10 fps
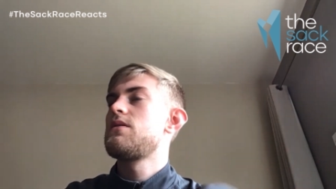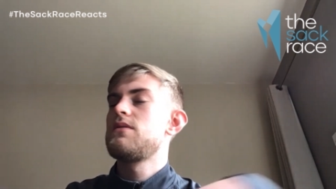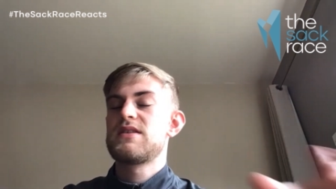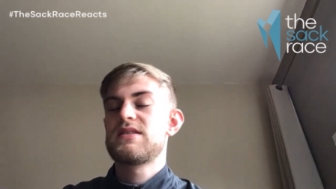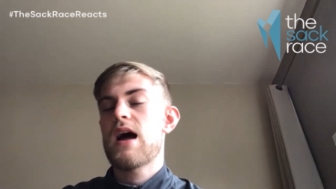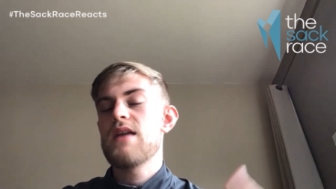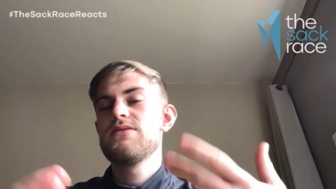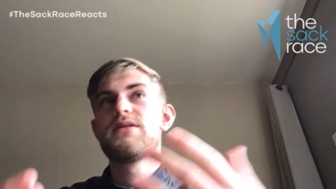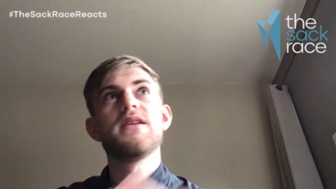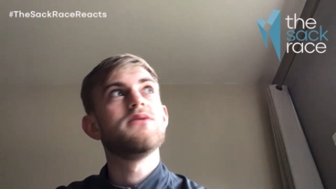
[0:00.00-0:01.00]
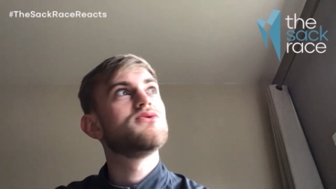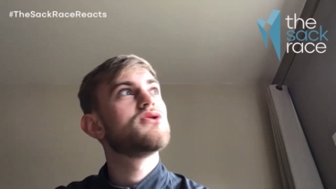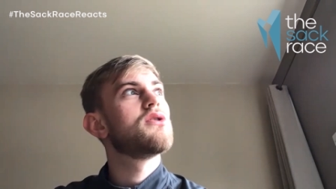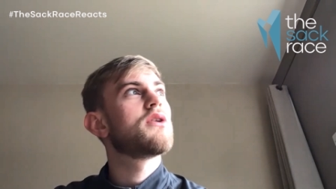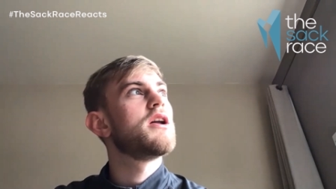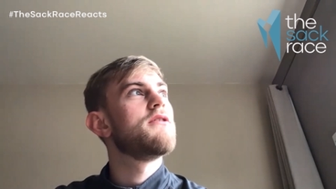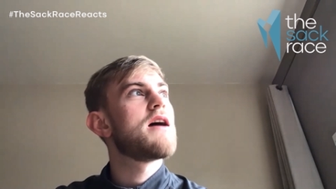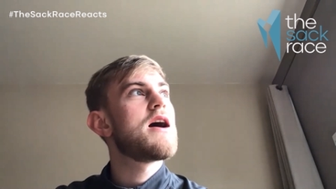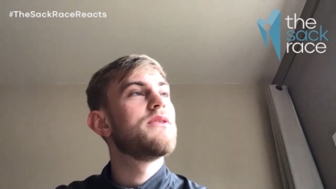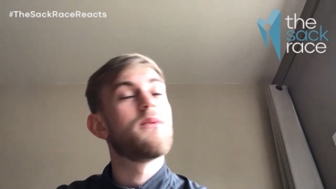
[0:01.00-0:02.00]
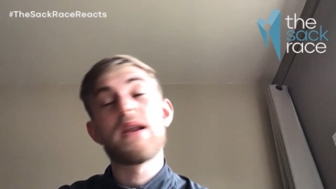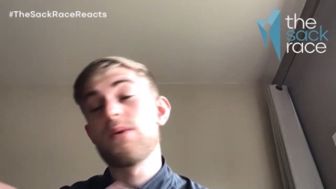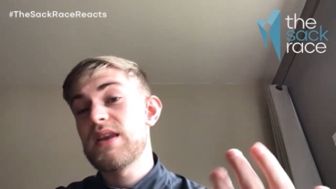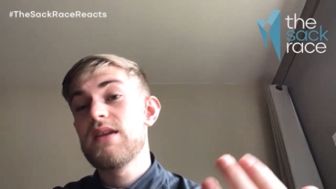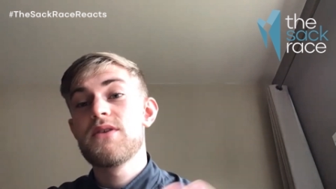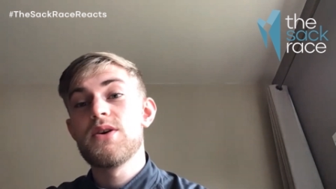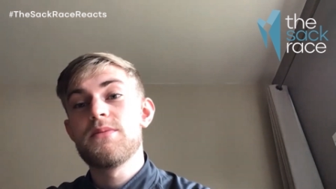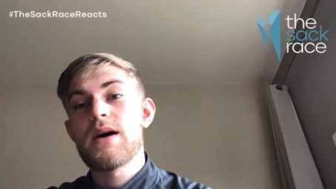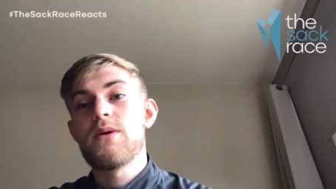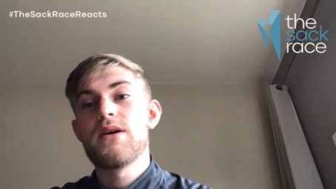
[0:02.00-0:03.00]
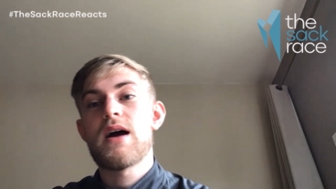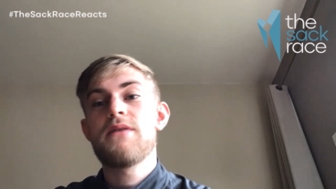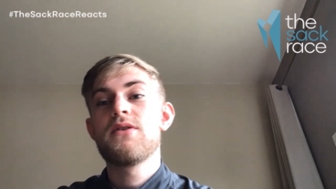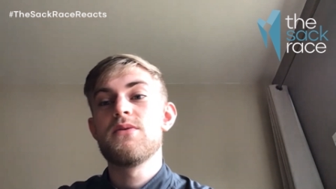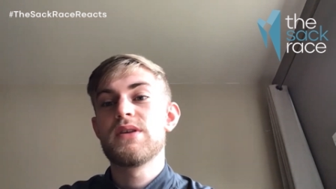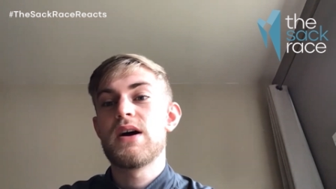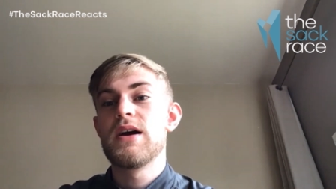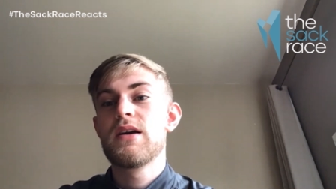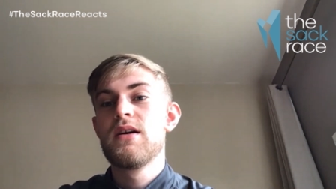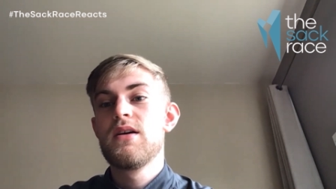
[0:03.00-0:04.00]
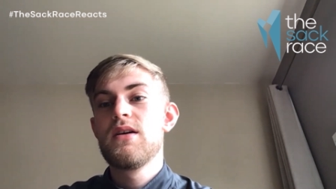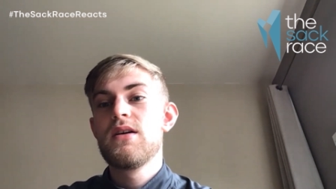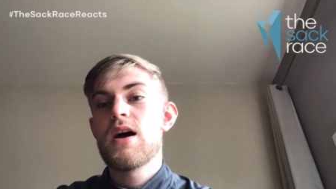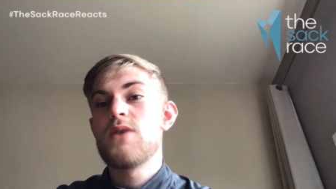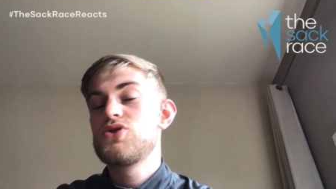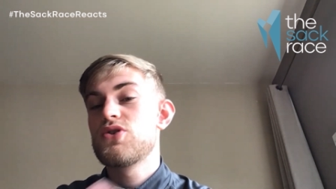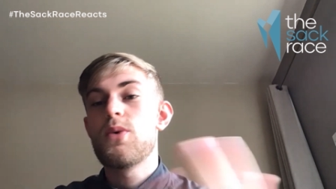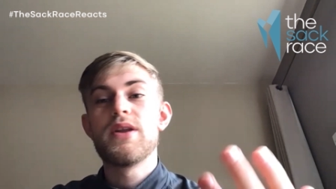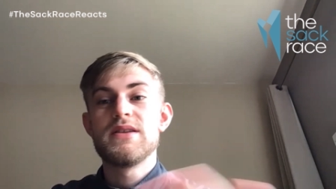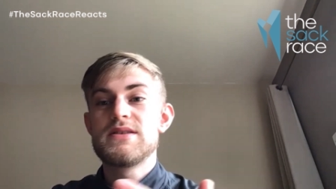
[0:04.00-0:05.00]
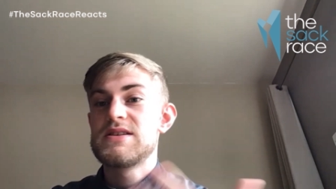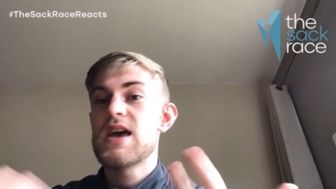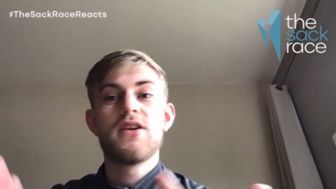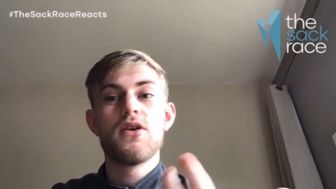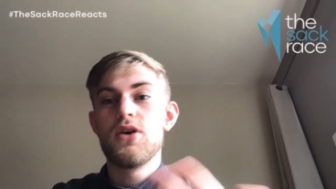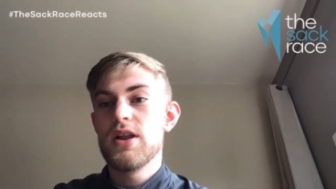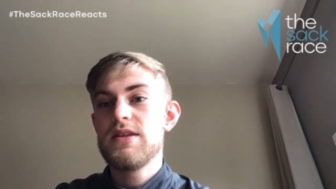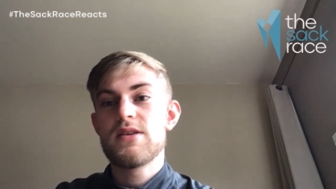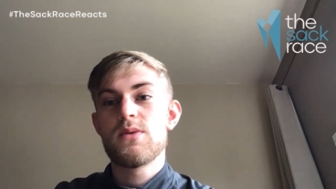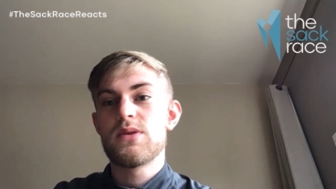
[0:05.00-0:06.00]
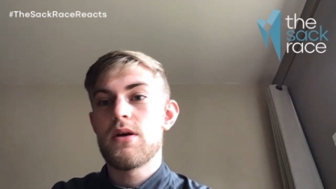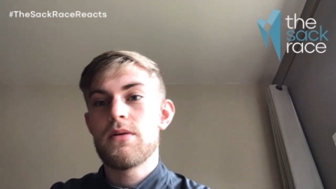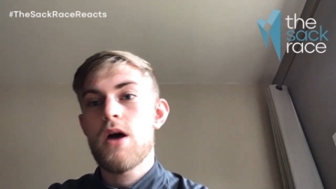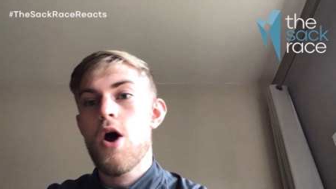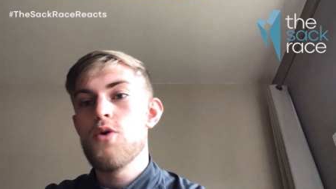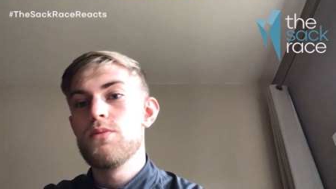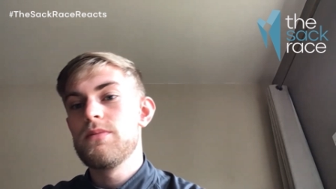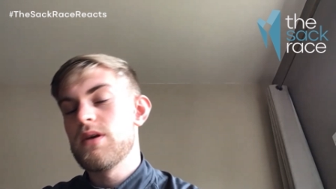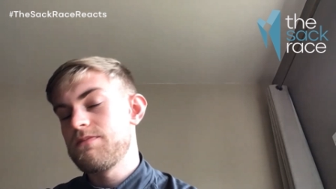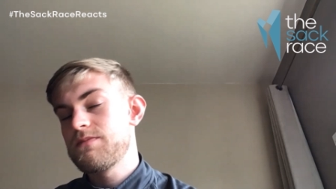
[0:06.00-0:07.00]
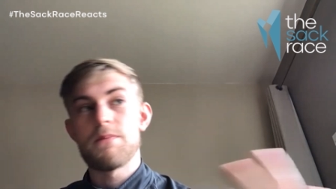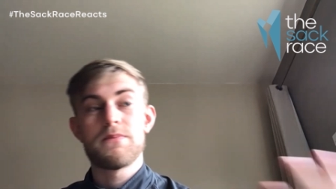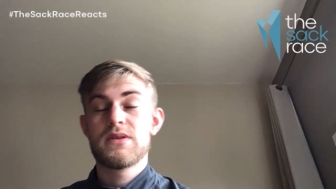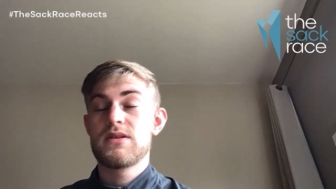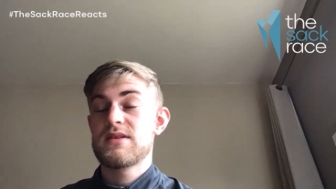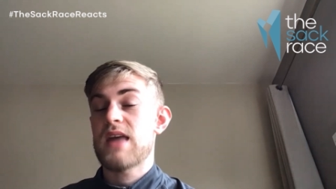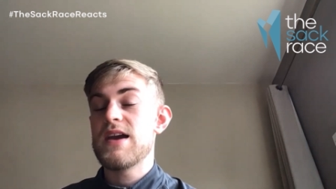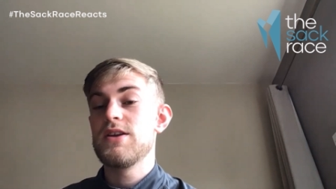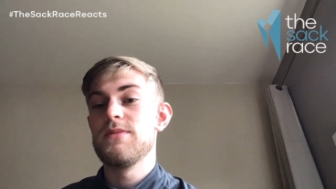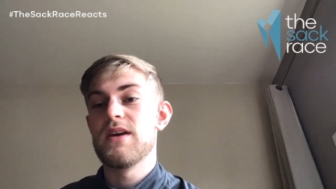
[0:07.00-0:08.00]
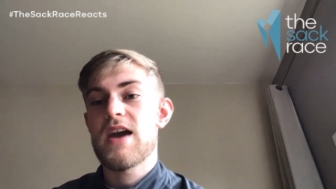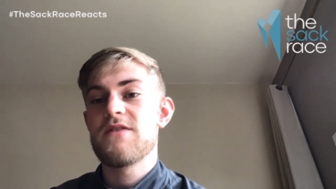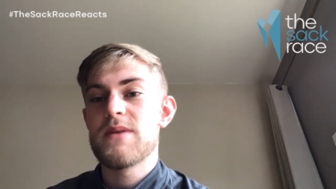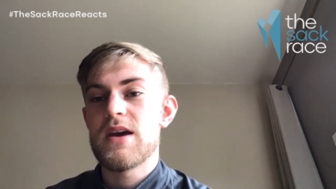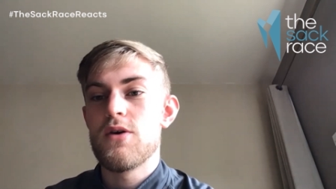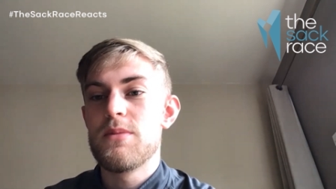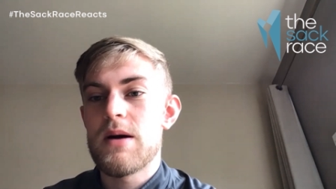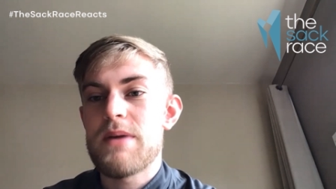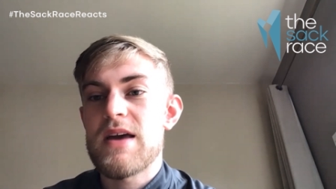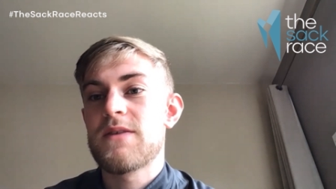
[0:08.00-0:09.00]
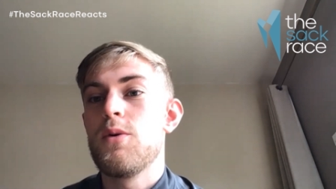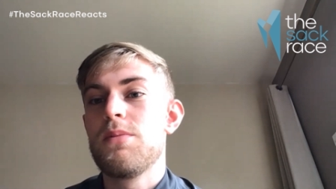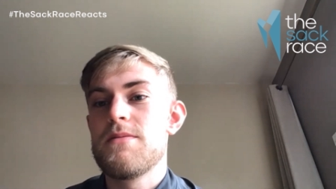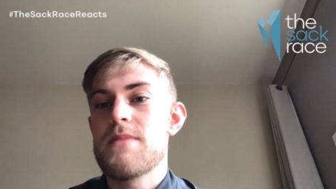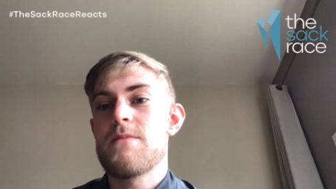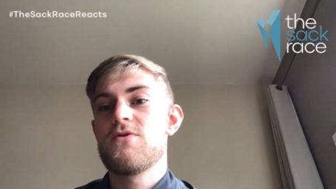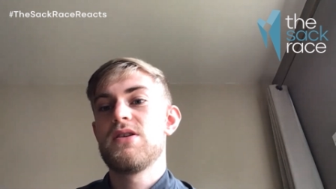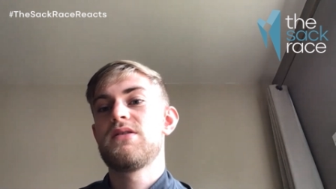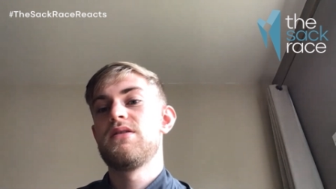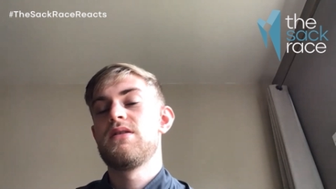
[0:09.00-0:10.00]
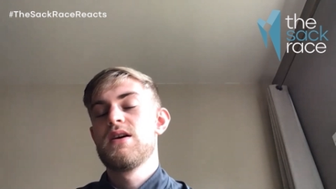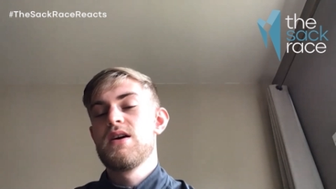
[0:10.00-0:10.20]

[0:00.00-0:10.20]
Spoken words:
stands and he was just looking around. And when he was interviewed about it after, he was like, I was just wanting to take it all in. This was the stadium that gave me all my best footballing memories and